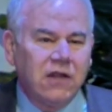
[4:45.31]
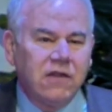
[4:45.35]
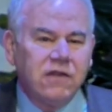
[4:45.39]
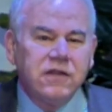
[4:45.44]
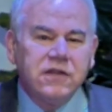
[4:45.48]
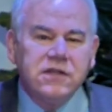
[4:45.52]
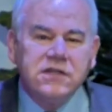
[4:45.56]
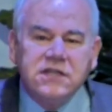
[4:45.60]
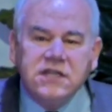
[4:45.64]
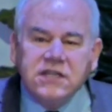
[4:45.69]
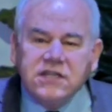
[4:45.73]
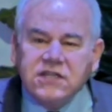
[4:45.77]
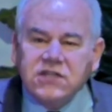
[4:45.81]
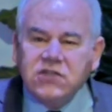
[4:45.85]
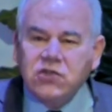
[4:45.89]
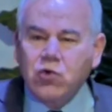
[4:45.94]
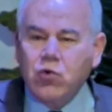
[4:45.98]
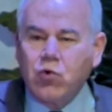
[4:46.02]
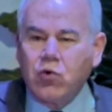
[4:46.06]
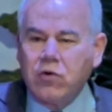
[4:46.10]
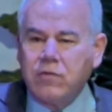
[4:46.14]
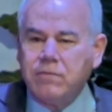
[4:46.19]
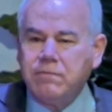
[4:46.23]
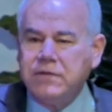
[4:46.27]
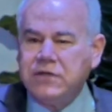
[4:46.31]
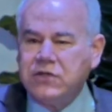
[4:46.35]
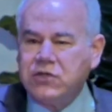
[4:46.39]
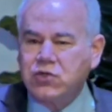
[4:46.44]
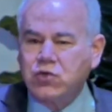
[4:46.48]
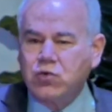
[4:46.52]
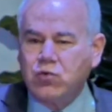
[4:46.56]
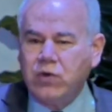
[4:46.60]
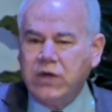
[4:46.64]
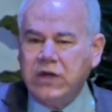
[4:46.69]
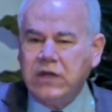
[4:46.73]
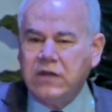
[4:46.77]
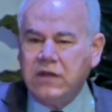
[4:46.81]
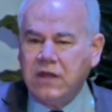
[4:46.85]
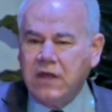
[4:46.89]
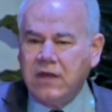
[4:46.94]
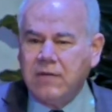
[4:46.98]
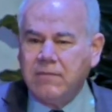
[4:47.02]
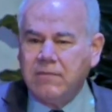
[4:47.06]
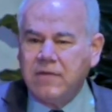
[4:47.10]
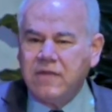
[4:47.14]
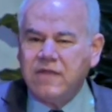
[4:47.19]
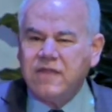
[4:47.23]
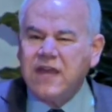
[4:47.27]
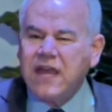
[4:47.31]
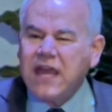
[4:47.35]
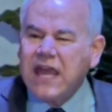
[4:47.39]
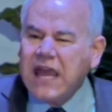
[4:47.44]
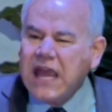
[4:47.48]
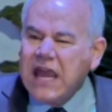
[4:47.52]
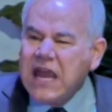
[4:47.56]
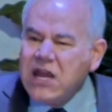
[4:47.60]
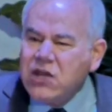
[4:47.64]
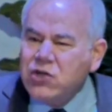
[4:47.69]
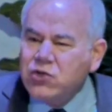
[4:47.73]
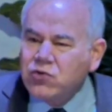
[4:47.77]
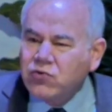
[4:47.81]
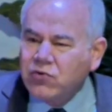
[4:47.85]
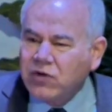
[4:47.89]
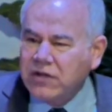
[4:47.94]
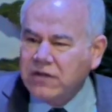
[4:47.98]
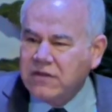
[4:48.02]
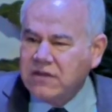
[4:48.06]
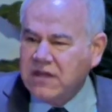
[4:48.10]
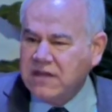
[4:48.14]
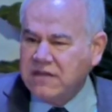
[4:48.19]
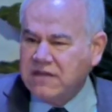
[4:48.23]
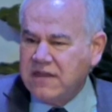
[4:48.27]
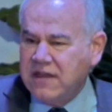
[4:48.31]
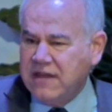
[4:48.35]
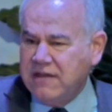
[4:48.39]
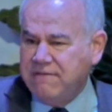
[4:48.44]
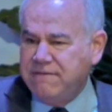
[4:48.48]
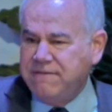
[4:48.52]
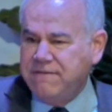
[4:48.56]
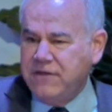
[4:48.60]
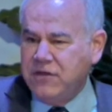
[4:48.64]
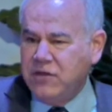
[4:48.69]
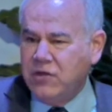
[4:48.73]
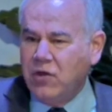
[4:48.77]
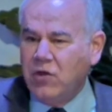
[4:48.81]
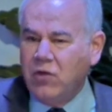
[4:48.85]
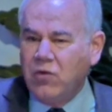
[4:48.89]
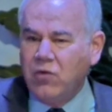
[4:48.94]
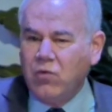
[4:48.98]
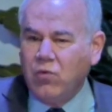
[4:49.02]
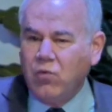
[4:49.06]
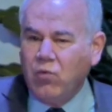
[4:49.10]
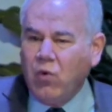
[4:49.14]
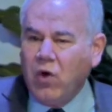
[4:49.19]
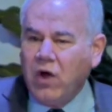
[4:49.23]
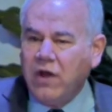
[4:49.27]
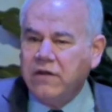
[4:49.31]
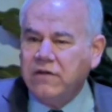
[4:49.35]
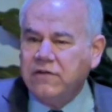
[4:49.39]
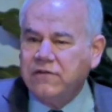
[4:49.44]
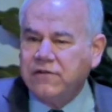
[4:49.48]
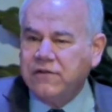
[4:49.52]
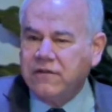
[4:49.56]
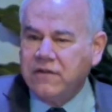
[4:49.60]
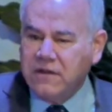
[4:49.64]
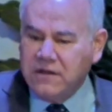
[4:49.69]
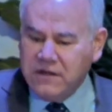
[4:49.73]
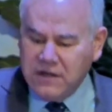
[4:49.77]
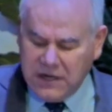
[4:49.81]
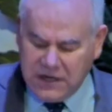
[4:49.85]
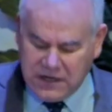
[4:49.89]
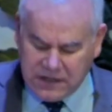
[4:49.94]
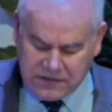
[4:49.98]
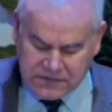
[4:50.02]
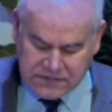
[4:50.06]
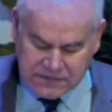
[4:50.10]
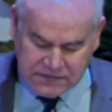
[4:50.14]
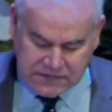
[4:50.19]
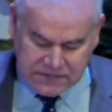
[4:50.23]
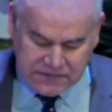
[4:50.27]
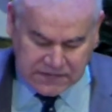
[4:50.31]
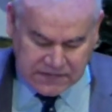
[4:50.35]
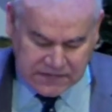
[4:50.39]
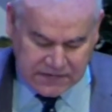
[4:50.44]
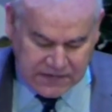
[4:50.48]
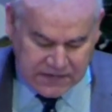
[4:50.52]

the discord between them, the hatred that they feel one to the next.